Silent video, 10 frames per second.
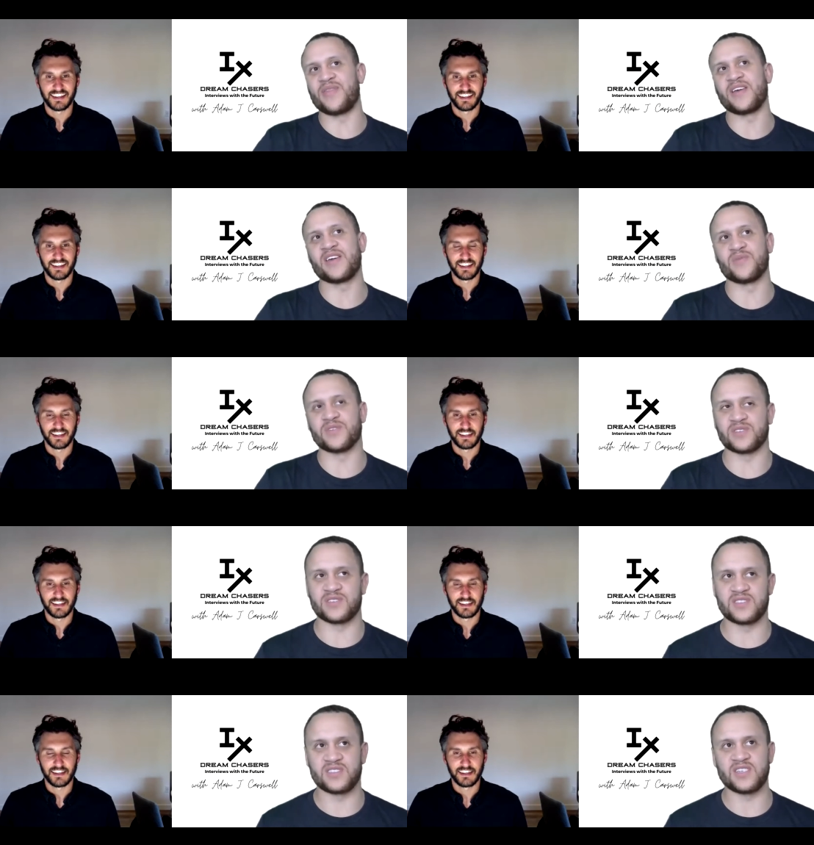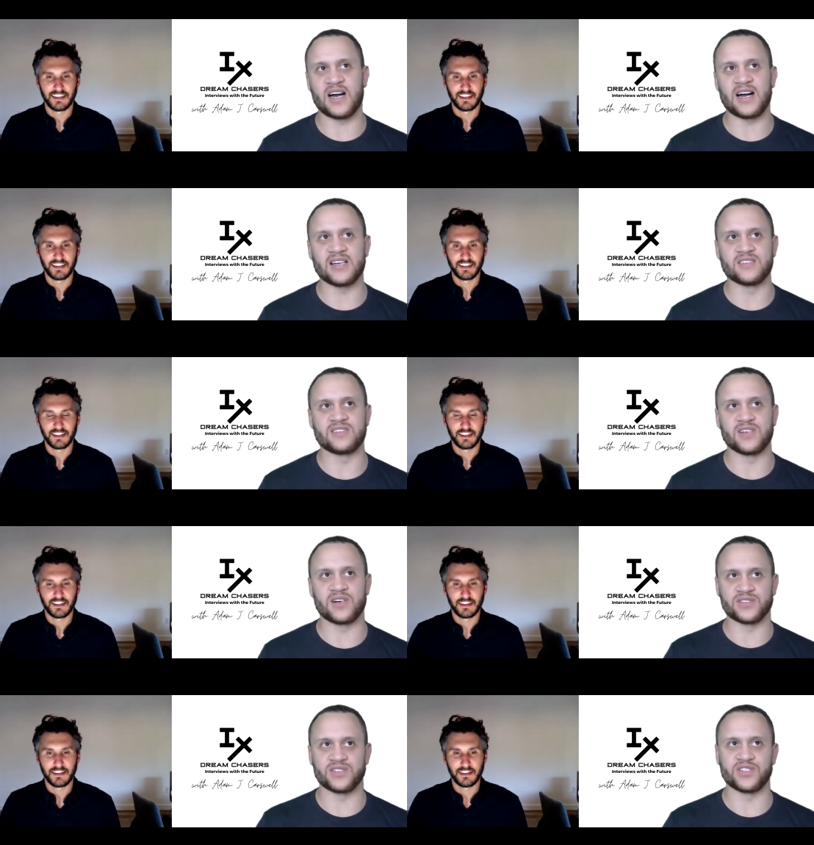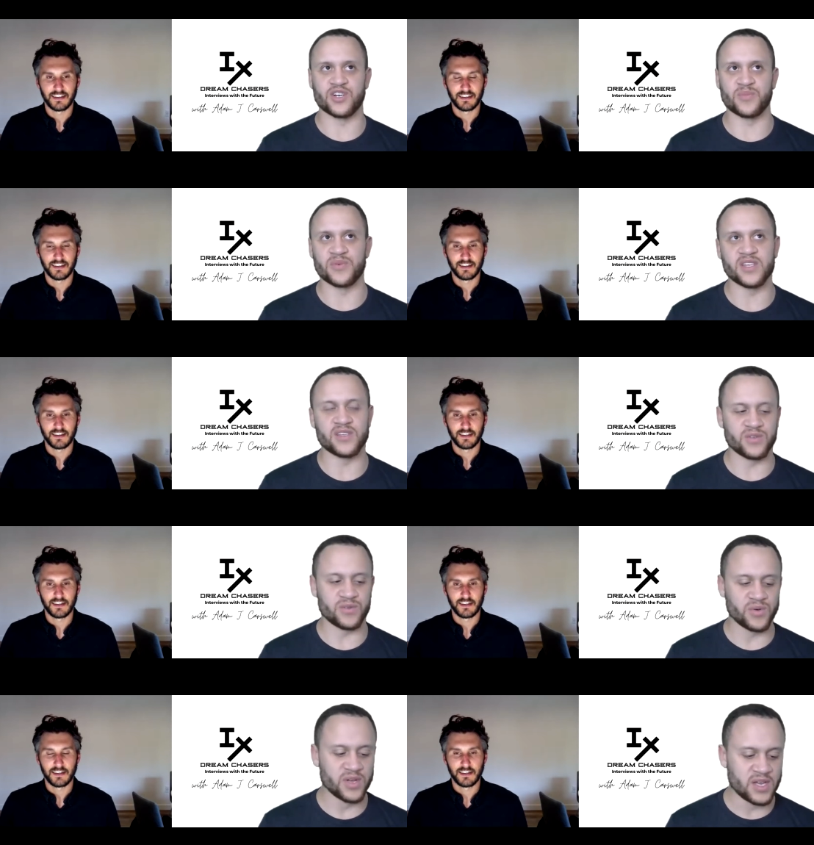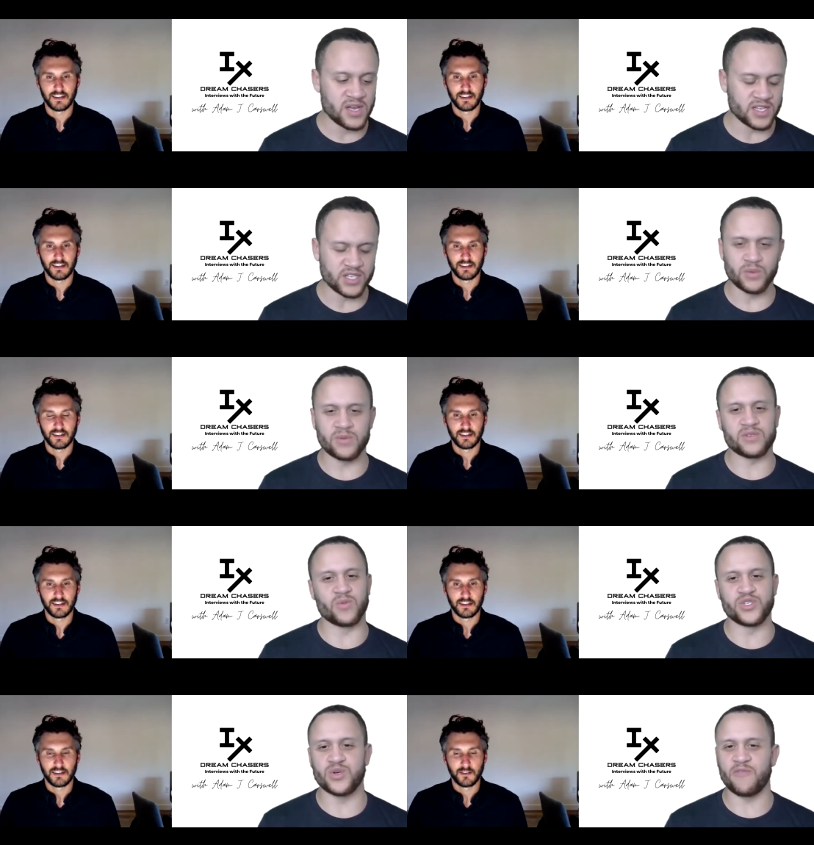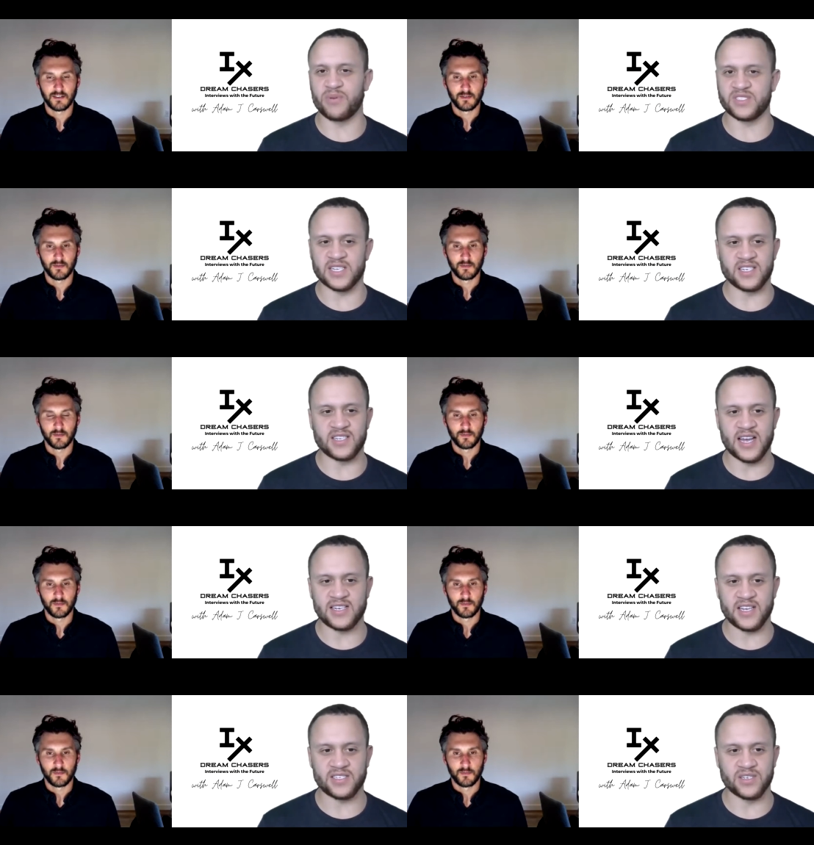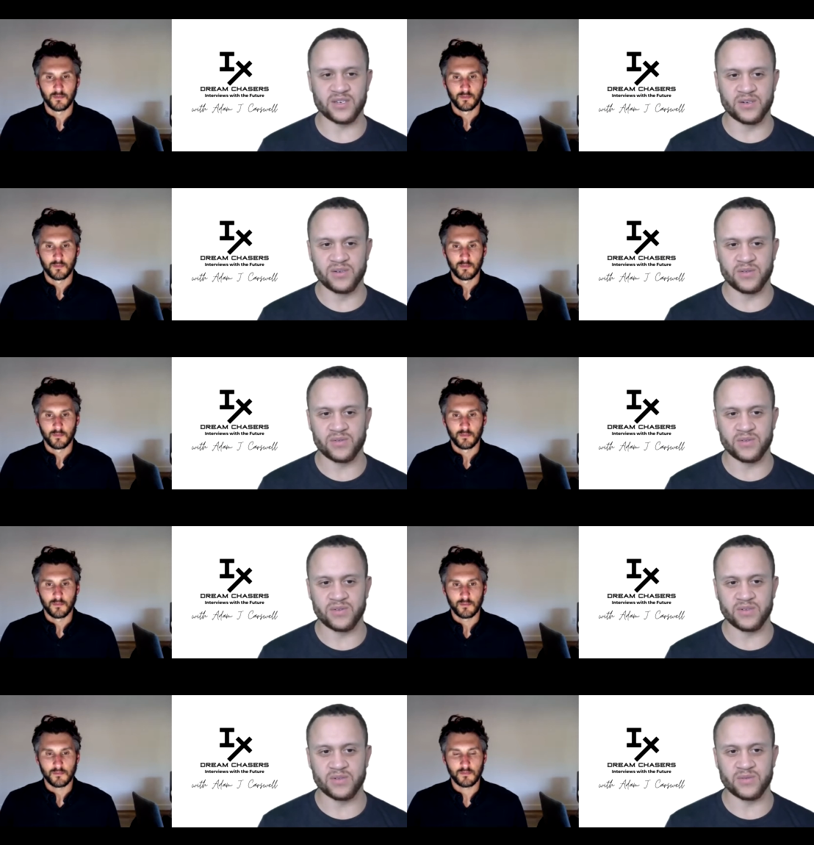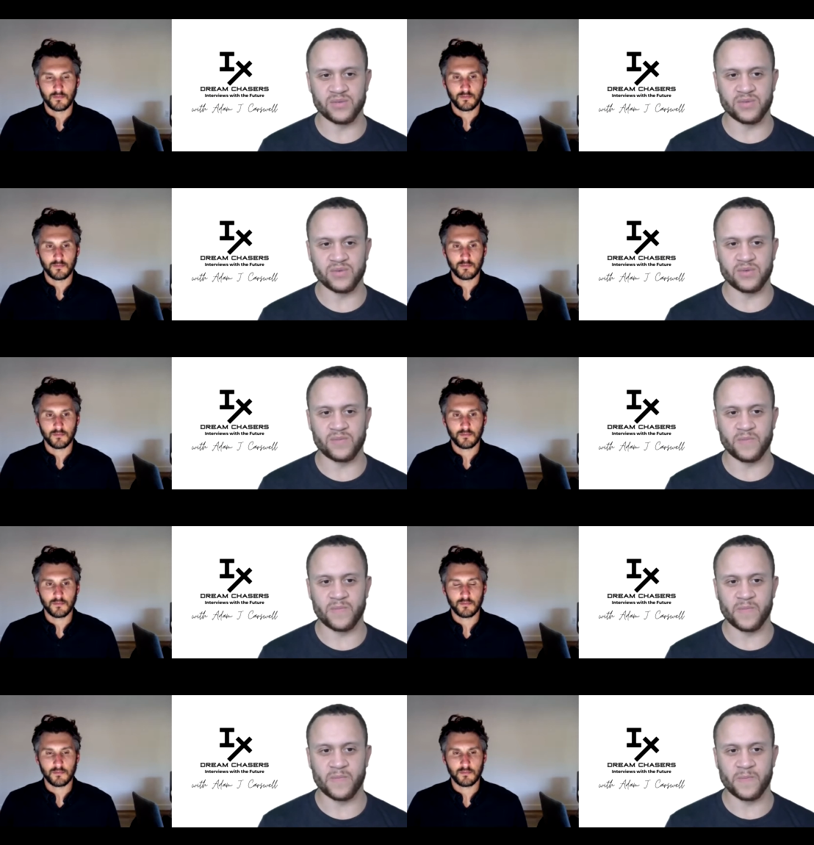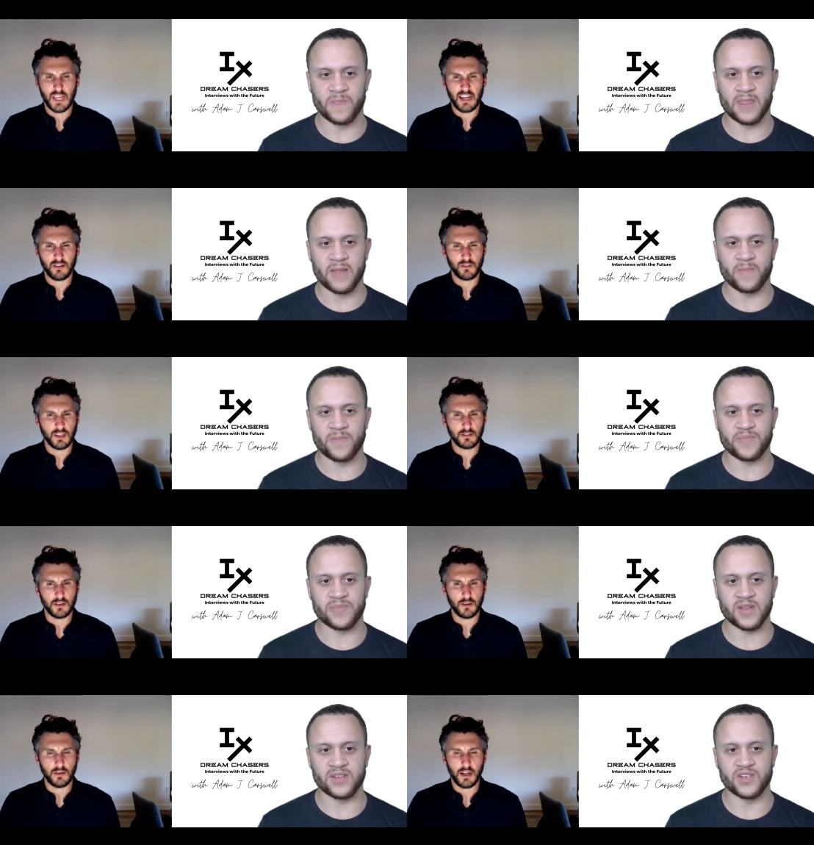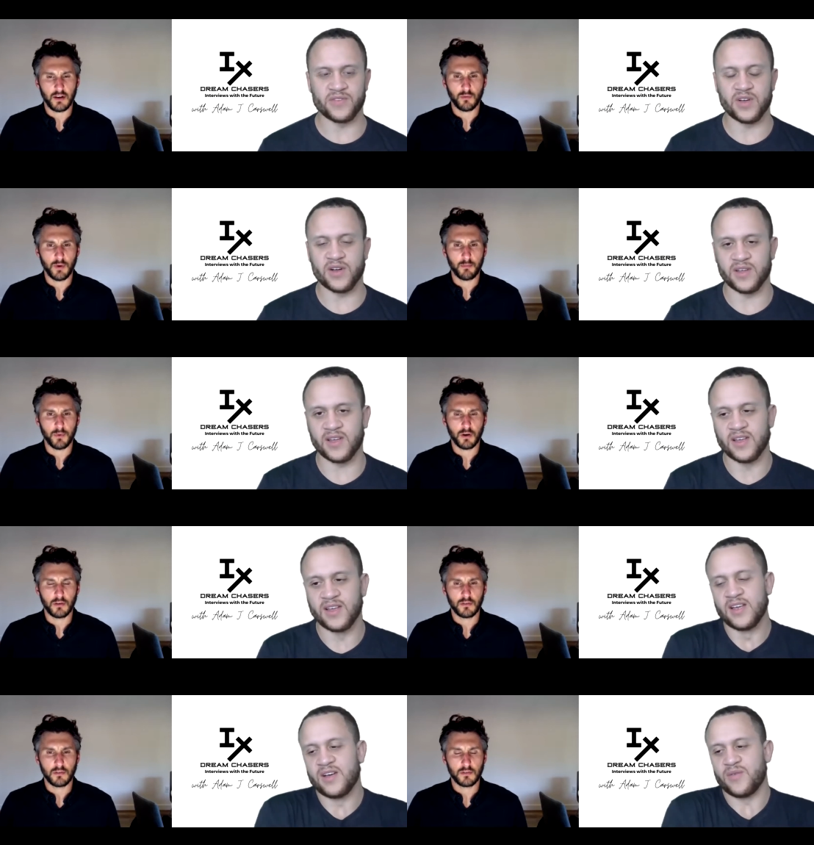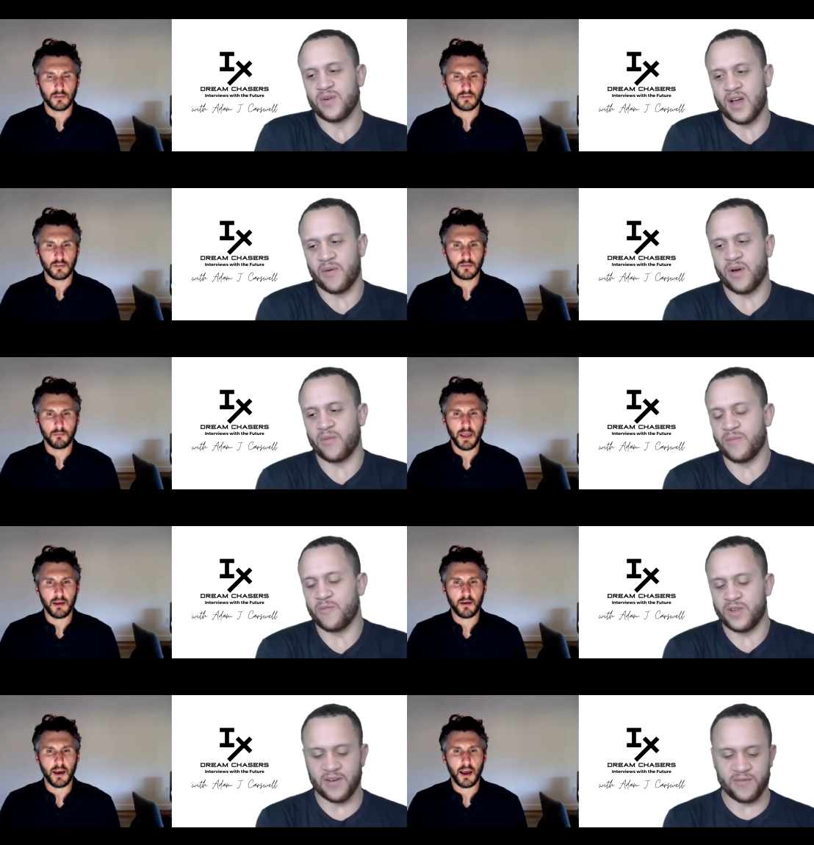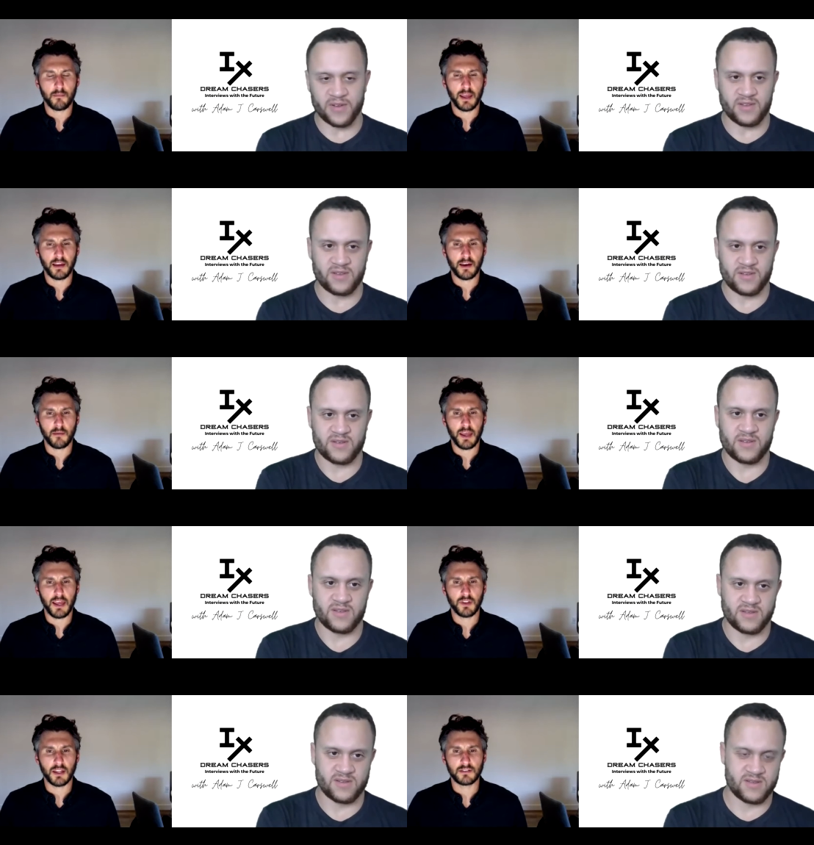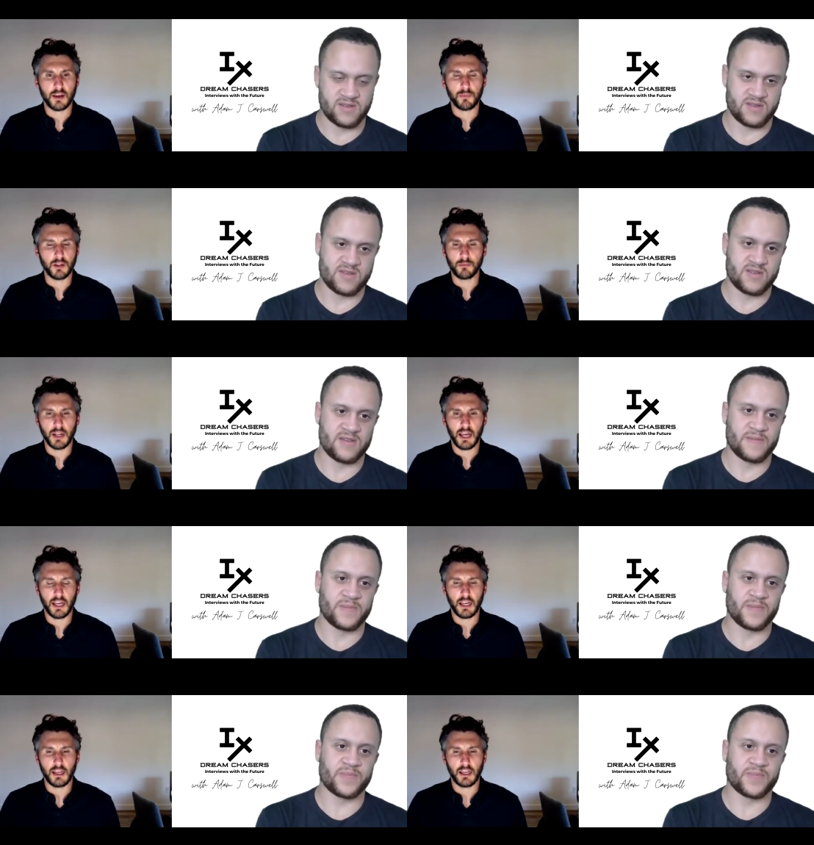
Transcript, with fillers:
Speaker 1: think it was Todd Salzinger, but you did you would you have presented that day too?
Speaker 2: Mm, I don't think so. I don't remember. Okay.
Speaker 1: Oh, we definitely... I, may,
Speaker 2: I, may, have done something, but I,